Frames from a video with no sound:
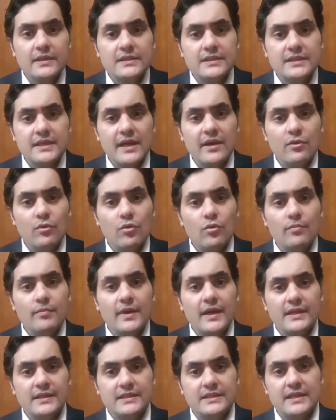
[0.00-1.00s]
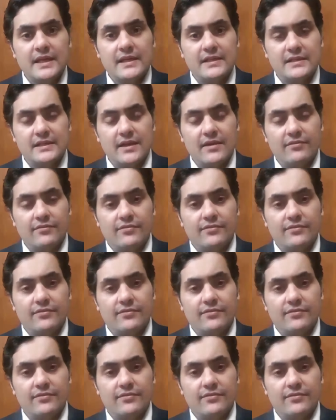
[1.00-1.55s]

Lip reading: Stay home and stay safe.